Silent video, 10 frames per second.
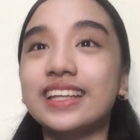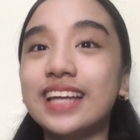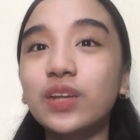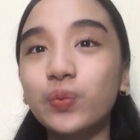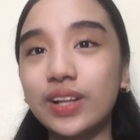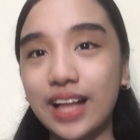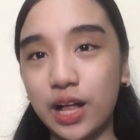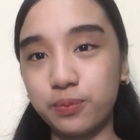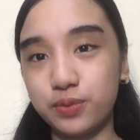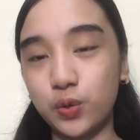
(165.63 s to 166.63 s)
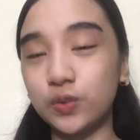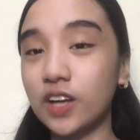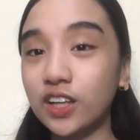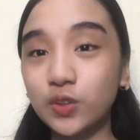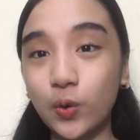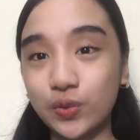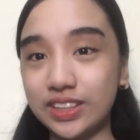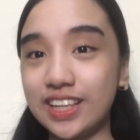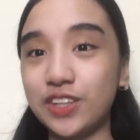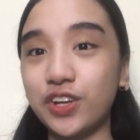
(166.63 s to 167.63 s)
that will help you not
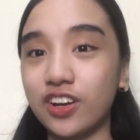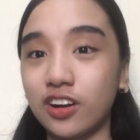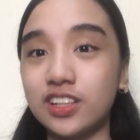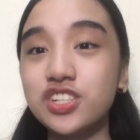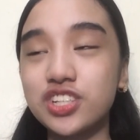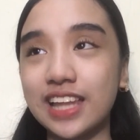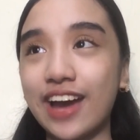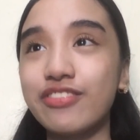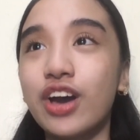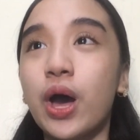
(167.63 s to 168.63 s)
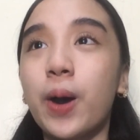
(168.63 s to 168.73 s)
only in your college life,